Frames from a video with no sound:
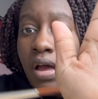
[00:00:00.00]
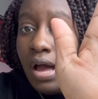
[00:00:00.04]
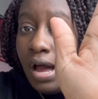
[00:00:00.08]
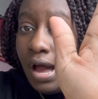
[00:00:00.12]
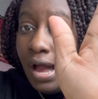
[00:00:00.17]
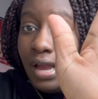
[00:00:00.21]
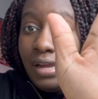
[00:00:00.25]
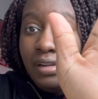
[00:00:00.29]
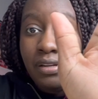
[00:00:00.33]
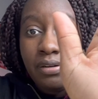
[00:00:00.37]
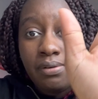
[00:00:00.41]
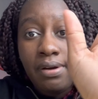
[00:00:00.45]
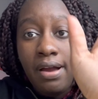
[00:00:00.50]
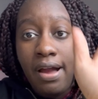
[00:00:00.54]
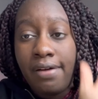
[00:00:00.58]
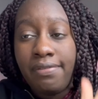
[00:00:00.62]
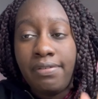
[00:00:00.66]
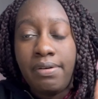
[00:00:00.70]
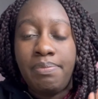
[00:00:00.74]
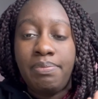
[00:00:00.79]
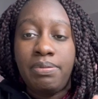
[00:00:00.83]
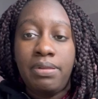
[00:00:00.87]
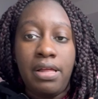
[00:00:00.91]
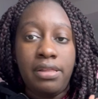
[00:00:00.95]
I do have
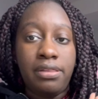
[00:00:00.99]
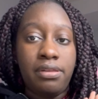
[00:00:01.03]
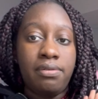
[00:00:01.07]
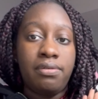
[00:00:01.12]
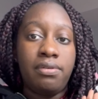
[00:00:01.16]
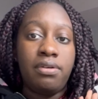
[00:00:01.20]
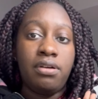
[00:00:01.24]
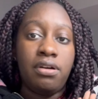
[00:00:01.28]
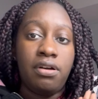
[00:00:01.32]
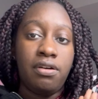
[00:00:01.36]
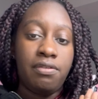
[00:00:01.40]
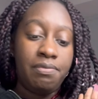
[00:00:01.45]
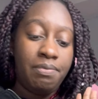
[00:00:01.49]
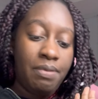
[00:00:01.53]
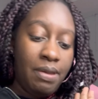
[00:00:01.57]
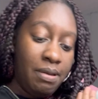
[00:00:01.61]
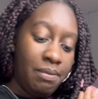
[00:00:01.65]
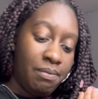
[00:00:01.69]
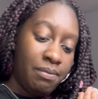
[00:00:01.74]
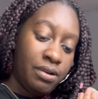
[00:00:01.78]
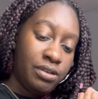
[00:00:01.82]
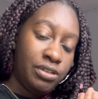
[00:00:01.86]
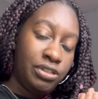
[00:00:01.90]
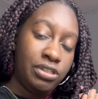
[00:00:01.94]
a plethora of
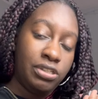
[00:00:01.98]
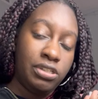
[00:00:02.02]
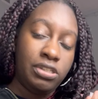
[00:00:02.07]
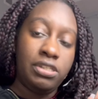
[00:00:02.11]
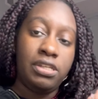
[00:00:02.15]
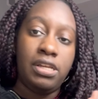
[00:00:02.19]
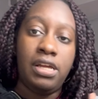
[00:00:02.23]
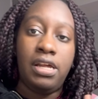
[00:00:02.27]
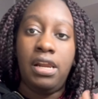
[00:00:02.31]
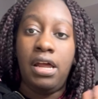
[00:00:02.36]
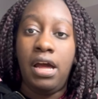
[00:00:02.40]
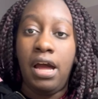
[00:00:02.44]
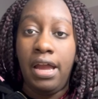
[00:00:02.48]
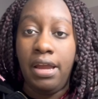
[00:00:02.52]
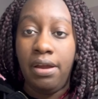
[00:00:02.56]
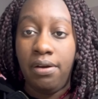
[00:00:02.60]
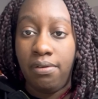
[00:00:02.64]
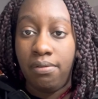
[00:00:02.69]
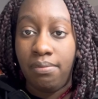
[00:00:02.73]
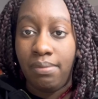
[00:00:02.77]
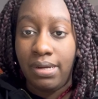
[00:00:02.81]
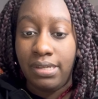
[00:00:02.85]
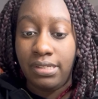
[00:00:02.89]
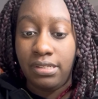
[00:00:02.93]
paintbrushes that I
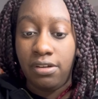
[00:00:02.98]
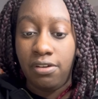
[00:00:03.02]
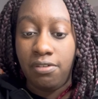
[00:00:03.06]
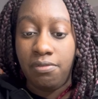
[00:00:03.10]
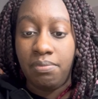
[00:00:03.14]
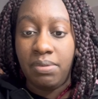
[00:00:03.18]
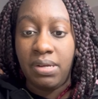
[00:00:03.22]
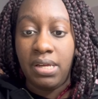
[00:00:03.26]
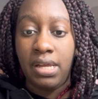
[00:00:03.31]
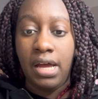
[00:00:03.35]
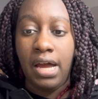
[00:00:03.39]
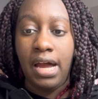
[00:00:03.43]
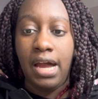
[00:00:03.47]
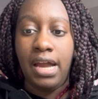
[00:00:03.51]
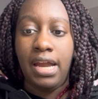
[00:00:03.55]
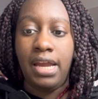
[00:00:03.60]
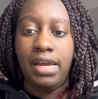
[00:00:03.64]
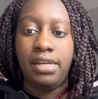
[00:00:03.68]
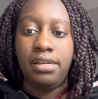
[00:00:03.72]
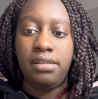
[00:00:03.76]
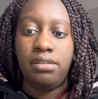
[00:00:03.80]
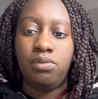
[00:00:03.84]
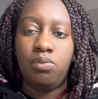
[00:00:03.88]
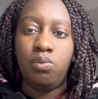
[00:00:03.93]
own myself, but
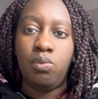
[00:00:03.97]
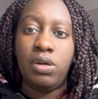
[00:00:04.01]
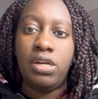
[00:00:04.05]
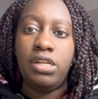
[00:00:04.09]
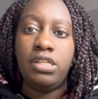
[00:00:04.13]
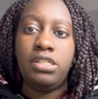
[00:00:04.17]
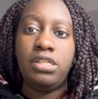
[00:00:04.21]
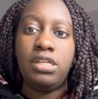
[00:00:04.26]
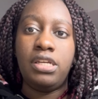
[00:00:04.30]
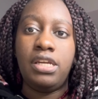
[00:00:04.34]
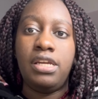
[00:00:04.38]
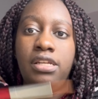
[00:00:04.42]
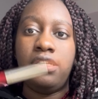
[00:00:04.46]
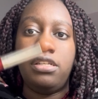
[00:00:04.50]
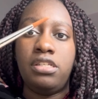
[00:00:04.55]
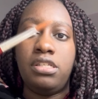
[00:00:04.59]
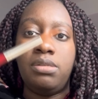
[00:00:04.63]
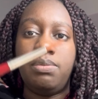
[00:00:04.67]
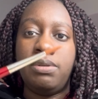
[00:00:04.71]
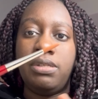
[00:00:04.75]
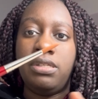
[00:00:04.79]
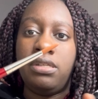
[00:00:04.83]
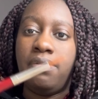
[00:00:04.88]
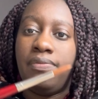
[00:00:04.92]
I wanted to get the
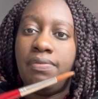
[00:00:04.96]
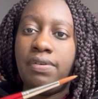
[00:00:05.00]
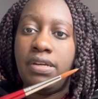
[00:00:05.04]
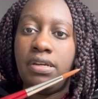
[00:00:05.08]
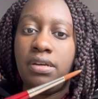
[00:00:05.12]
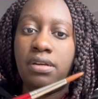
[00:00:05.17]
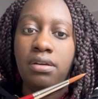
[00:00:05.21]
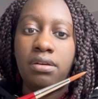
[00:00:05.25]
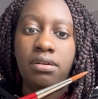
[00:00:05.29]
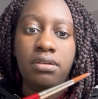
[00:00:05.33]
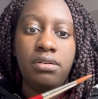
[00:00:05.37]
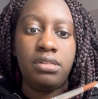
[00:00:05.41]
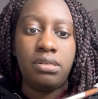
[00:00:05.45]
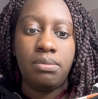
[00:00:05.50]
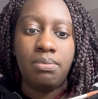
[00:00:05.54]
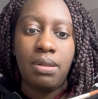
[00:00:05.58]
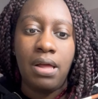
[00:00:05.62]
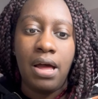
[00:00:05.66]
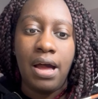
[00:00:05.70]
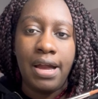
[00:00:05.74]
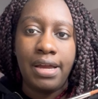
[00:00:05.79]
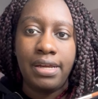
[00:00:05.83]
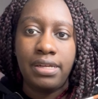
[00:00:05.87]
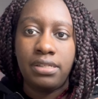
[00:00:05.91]
specific
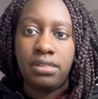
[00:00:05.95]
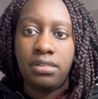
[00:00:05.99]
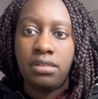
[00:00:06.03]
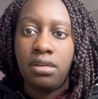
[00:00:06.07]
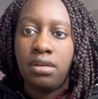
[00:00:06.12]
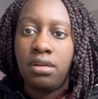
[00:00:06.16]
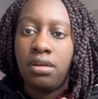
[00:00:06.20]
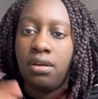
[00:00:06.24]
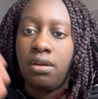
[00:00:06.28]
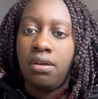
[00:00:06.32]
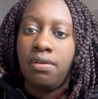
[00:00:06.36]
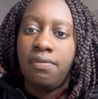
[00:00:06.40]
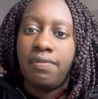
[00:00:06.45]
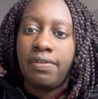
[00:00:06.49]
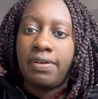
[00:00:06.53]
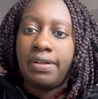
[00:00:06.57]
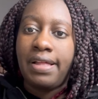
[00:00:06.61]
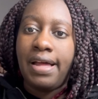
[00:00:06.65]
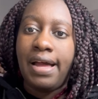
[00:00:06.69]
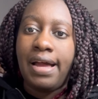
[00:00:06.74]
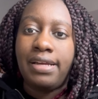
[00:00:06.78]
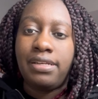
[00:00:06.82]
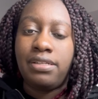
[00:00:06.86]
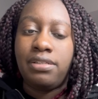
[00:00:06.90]
supplies for
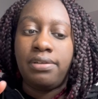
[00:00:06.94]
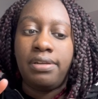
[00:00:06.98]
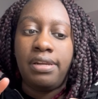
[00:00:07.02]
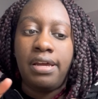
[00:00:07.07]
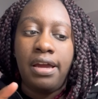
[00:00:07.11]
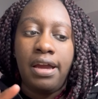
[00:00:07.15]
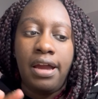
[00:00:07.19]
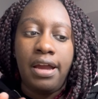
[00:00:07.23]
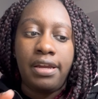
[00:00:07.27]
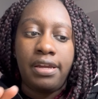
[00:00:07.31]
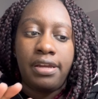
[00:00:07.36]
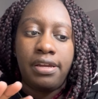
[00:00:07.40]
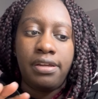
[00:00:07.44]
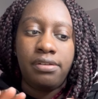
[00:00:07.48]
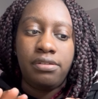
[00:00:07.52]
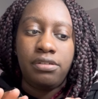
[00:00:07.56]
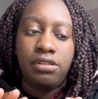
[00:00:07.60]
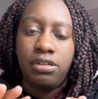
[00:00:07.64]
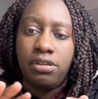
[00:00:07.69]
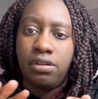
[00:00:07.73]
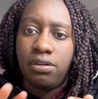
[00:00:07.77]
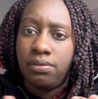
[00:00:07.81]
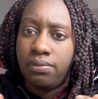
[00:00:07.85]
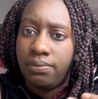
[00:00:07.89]
class so that I can,
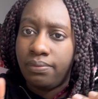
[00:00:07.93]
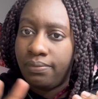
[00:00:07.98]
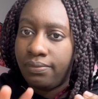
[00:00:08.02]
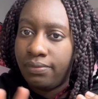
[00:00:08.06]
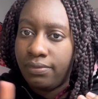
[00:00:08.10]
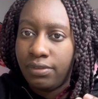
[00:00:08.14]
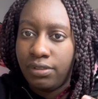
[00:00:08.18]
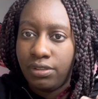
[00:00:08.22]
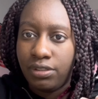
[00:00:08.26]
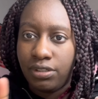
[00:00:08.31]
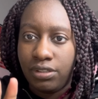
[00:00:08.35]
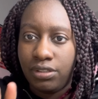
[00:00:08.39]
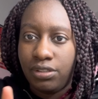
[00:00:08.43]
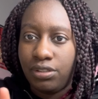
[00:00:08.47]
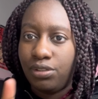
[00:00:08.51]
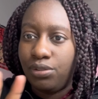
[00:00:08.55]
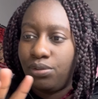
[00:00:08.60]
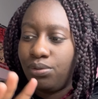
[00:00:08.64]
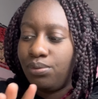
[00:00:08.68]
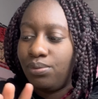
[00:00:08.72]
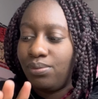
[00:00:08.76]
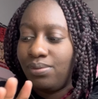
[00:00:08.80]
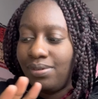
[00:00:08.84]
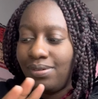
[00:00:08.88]
you know, just
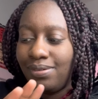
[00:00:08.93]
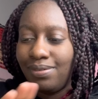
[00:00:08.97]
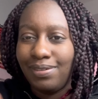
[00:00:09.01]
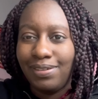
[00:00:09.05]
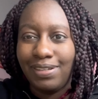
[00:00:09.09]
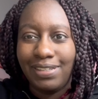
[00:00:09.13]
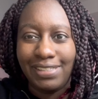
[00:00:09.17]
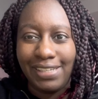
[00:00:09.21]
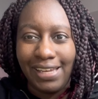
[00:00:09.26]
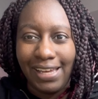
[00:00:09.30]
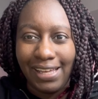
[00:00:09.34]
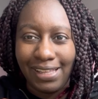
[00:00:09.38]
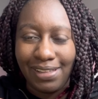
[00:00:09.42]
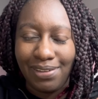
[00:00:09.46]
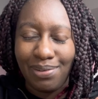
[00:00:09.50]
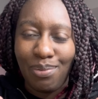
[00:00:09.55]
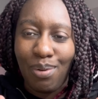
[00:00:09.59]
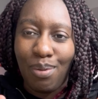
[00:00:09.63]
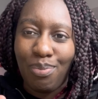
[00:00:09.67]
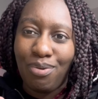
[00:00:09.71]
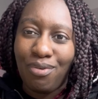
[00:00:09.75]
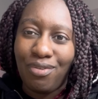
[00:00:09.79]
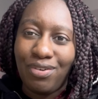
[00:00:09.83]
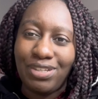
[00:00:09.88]
do exactly
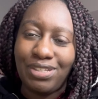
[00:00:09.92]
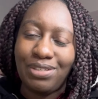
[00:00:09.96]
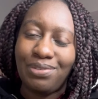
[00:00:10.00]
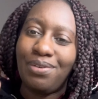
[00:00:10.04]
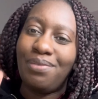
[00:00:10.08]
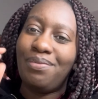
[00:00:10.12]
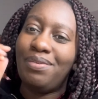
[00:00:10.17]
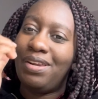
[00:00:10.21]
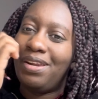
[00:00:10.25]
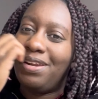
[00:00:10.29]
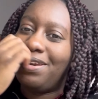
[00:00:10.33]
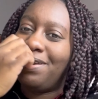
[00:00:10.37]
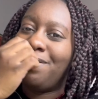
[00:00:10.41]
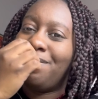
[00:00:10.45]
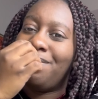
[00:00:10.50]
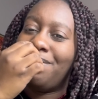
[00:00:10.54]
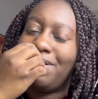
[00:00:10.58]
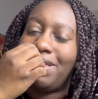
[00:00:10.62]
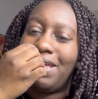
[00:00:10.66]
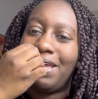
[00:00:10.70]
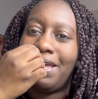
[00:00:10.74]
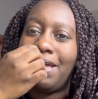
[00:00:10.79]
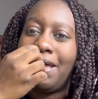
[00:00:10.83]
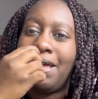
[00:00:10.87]
what my professor want me to do,
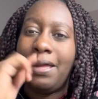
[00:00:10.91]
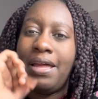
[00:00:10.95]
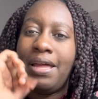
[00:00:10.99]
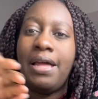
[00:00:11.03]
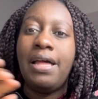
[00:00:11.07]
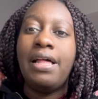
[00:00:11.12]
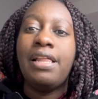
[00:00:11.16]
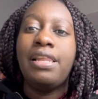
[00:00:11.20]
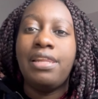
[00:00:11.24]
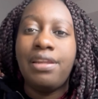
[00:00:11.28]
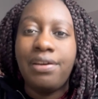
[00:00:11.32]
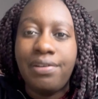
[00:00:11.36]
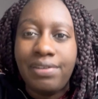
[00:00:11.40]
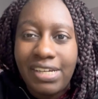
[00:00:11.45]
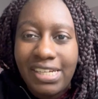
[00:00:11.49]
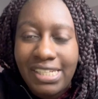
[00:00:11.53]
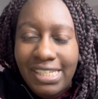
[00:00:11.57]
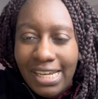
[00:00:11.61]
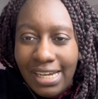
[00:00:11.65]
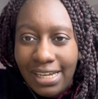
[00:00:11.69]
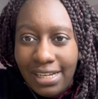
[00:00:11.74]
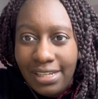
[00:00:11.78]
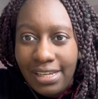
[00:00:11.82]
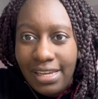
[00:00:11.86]
or like learn a
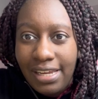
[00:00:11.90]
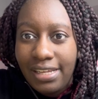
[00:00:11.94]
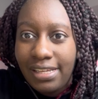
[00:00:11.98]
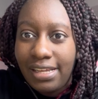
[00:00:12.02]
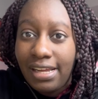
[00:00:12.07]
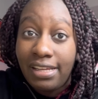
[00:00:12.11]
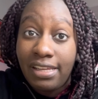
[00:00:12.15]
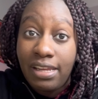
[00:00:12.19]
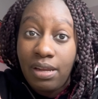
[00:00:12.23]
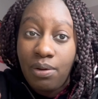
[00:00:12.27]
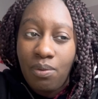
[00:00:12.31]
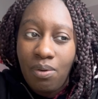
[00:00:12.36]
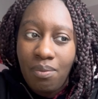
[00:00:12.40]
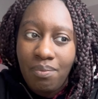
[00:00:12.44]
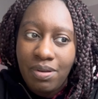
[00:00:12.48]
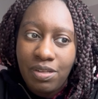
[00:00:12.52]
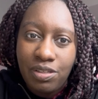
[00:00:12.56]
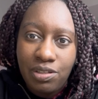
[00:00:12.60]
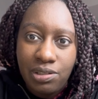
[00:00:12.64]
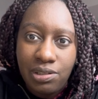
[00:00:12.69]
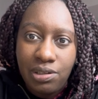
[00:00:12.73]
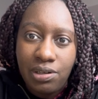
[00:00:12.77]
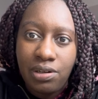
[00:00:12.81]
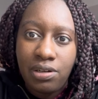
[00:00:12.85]
technique that they want me
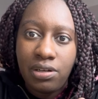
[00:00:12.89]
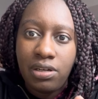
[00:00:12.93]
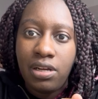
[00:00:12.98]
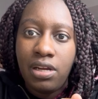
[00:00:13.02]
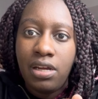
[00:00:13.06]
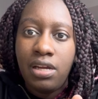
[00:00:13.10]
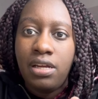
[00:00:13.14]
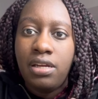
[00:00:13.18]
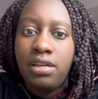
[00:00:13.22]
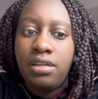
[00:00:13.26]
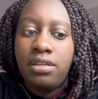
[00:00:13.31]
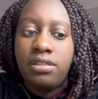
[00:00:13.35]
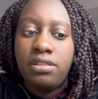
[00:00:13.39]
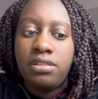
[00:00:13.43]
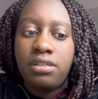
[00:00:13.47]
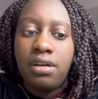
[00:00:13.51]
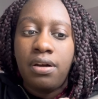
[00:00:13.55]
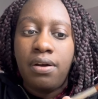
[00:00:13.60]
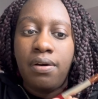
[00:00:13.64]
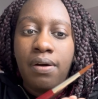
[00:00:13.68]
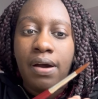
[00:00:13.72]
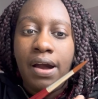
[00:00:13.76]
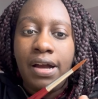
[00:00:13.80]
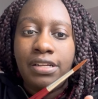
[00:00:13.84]
to learn.
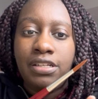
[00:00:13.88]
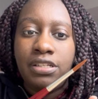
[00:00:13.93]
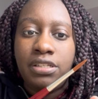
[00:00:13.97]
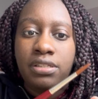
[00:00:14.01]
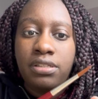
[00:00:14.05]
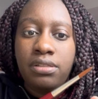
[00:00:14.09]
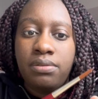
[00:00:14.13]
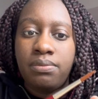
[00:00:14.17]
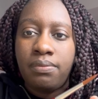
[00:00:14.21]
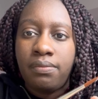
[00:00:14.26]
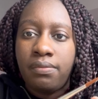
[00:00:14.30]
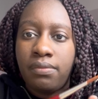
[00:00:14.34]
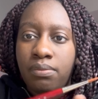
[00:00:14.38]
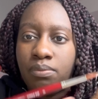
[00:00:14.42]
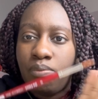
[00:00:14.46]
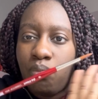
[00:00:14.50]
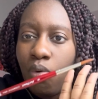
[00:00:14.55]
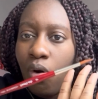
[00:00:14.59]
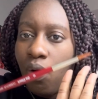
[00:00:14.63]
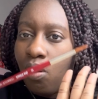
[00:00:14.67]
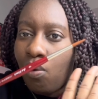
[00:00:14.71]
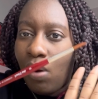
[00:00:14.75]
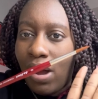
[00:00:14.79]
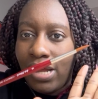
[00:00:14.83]
So I just
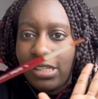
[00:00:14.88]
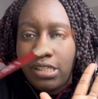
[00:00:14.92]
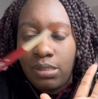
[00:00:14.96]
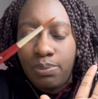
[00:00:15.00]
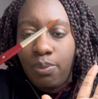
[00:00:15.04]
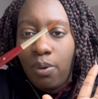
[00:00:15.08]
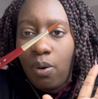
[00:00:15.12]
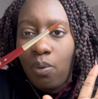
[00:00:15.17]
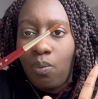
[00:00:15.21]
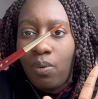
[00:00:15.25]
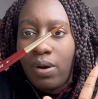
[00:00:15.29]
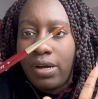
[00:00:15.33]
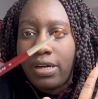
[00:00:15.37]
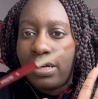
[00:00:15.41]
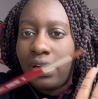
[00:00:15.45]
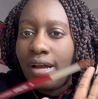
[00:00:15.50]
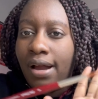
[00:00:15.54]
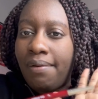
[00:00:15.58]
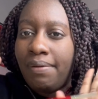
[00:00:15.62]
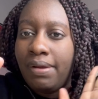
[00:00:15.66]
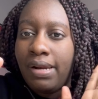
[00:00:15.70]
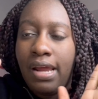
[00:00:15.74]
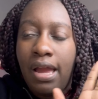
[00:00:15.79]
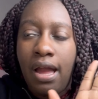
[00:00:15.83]
bought one because
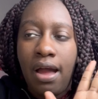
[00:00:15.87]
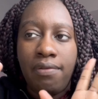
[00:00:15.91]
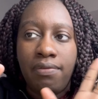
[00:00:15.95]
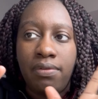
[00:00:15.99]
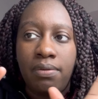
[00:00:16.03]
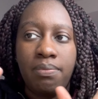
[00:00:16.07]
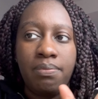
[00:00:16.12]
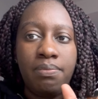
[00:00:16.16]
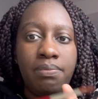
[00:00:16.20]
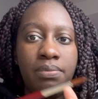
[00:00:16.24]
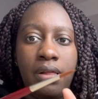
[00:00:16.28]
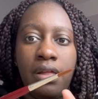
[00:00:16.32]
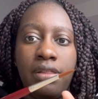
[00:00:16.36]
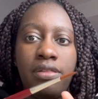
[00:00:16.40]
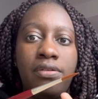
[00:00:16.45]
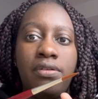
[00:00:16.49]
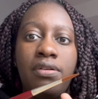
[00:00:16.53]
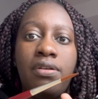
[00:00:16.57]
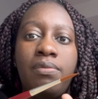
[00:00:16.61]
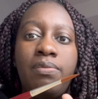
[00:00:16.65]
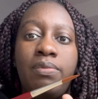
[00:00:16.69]
I already have a plethora of